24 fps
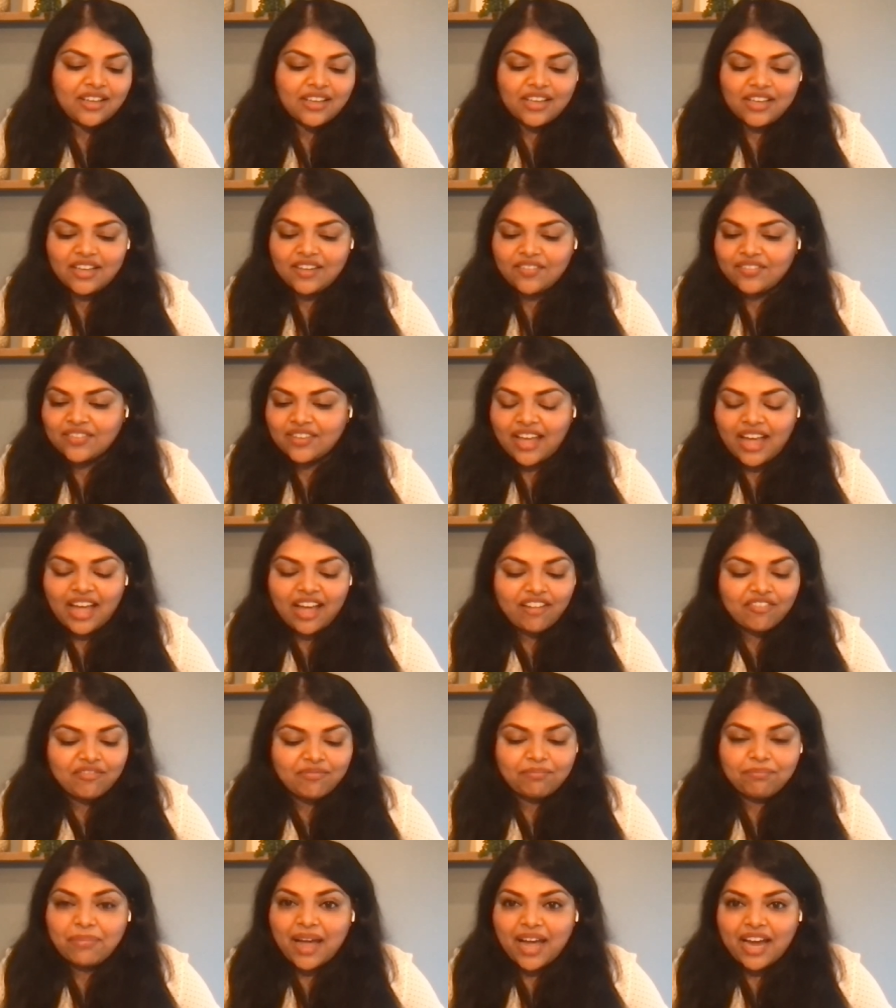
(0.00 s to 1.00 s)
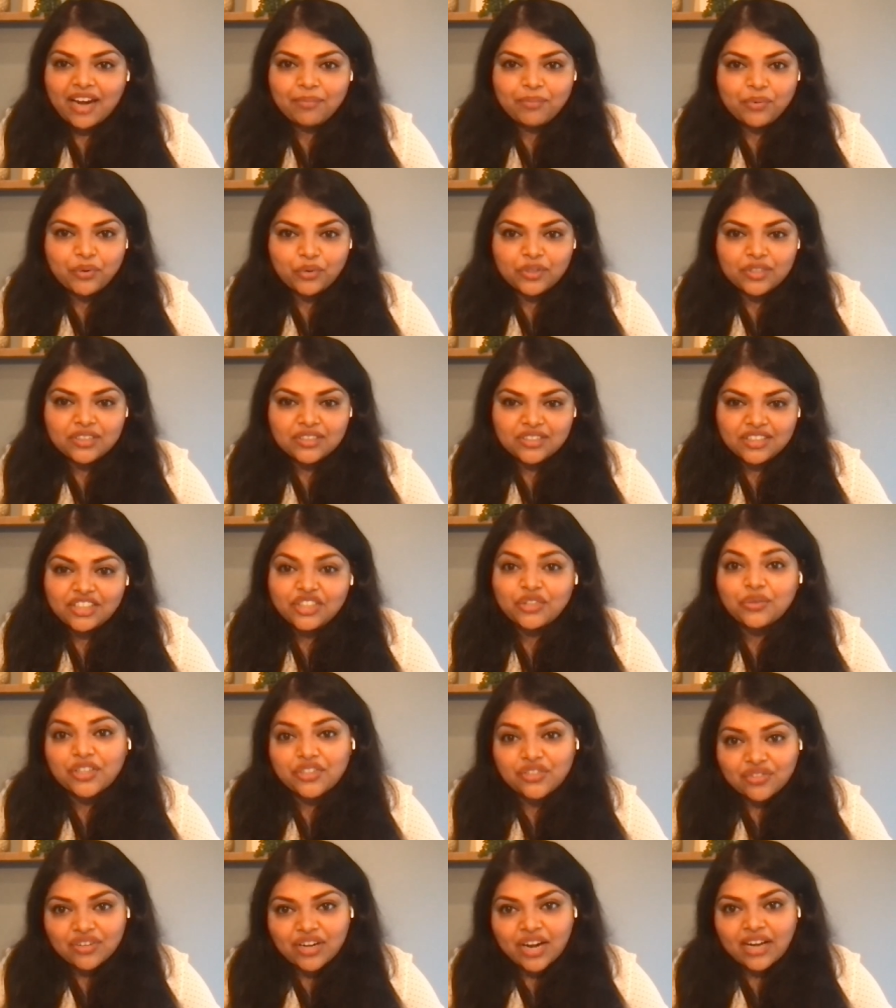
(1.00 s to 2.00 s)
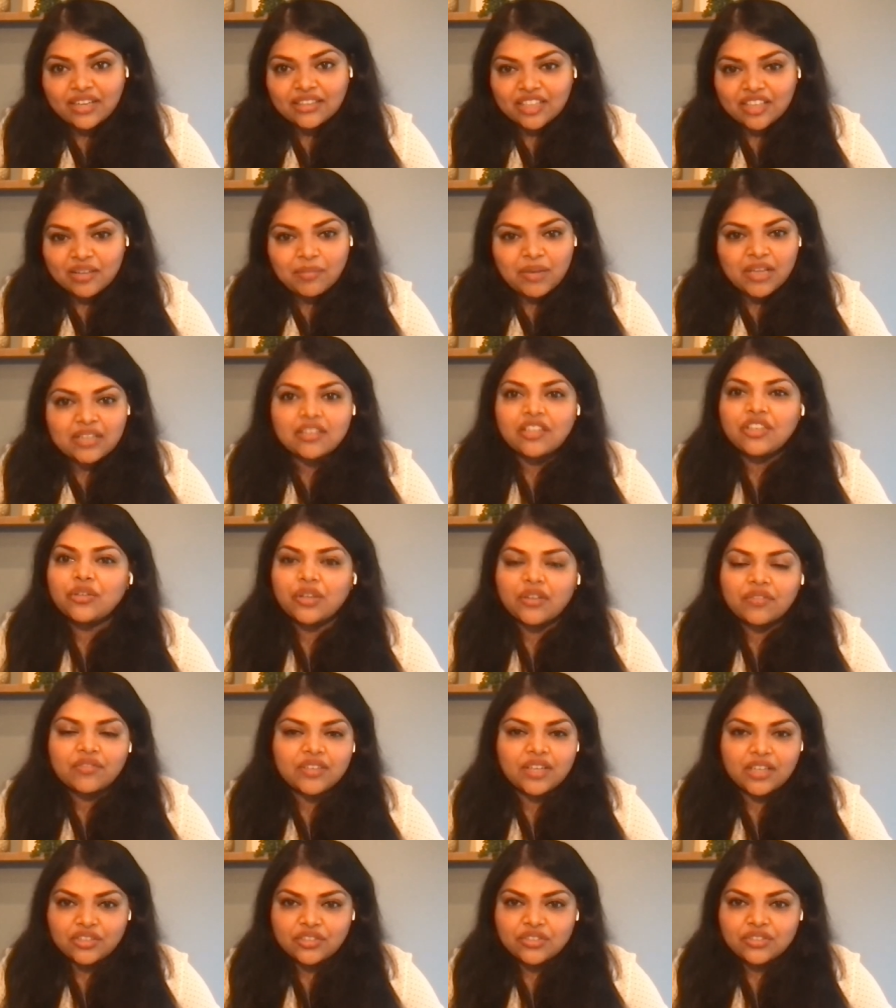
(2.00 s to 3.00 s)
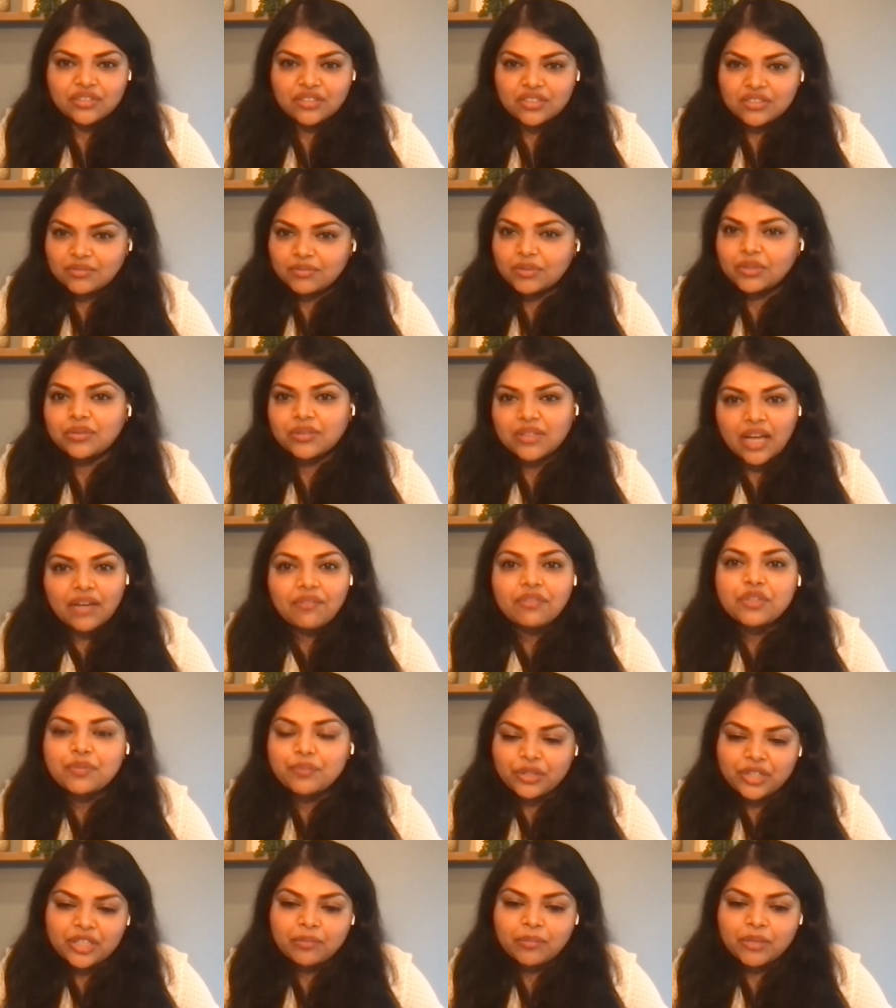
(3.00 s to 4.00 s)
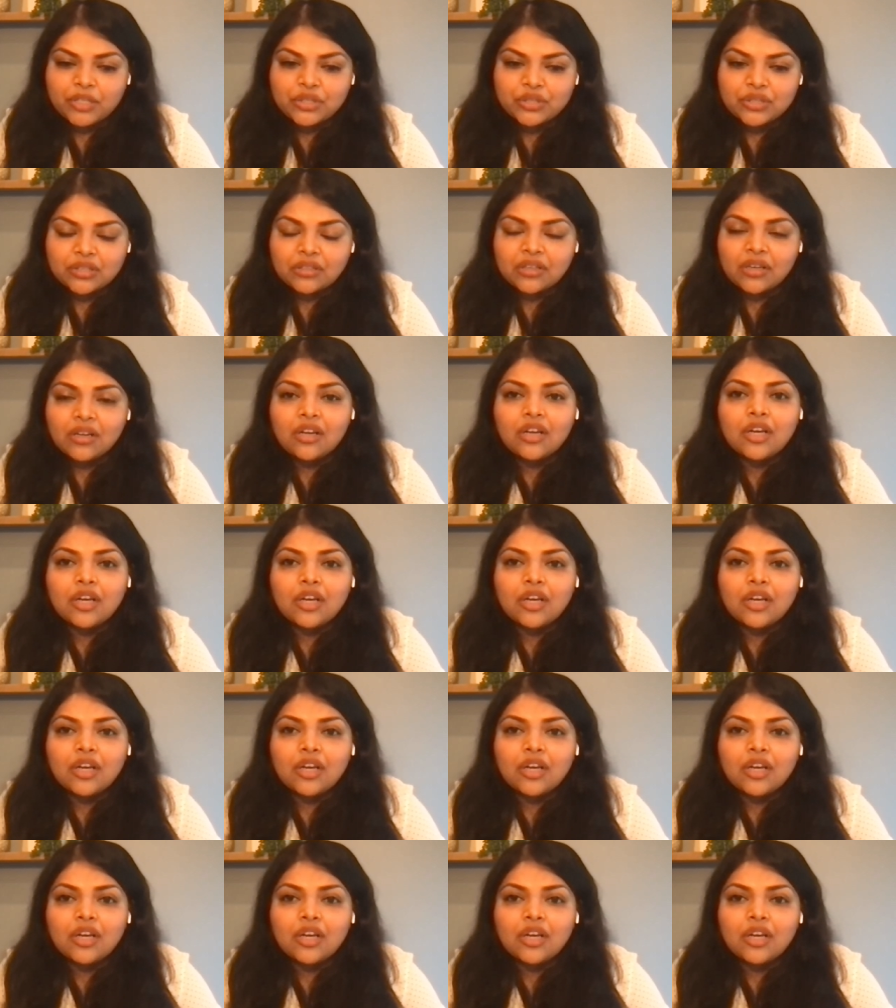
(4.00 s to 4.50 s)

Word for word: If they have bad broken teeth, you extract them, and then you give dentures. So that was pretty much it.